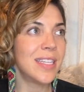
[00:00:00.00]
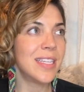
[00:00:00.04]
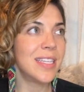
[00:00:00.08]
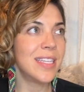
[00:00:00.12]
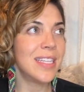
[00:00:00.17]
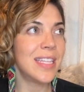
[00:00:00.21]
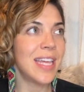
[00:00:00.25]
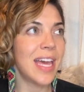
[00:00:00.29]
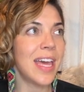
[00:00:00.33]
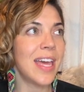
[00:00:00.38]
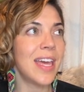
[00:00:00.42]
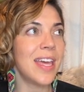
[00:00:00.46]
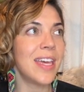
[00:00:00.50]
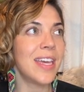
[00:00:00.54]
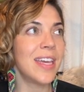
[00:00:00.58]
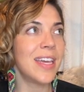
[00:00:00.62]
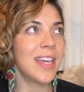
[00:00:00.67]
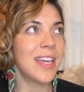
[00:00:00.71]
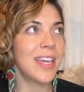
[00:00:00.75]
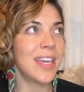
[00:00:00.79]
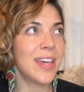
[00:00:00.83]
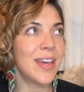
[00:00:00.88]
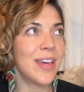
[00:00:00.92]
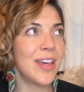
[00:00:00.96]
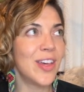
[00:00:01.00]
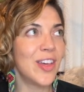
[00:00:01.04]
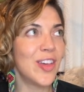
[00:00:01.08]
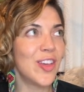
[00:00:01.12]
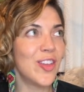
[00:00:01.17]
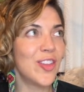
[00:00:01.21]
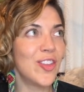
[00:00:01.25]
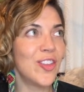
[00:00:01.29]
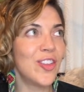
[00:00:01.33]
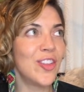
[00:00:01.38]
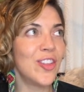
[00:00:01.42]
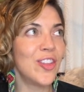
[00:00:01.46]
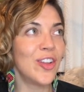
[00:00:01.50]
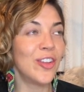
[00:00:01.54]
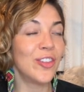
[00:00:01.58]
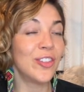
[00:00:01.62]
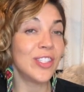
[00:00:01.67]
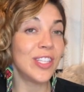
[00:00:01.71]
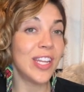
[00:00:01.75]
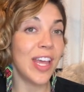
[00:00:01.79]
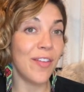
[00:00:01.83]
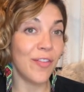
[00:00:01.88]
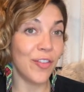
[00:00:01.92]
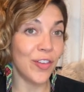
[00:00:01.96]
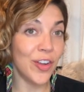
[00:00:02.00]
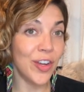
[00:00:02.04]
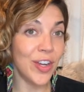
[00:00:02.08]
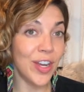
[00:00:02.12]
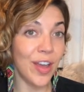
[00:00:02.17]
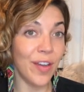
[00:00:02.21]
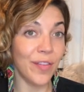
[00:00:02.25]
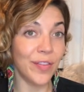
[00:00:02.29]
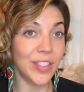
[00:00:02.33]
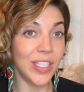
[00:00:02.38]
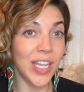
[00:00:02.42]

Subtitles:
that there's never enough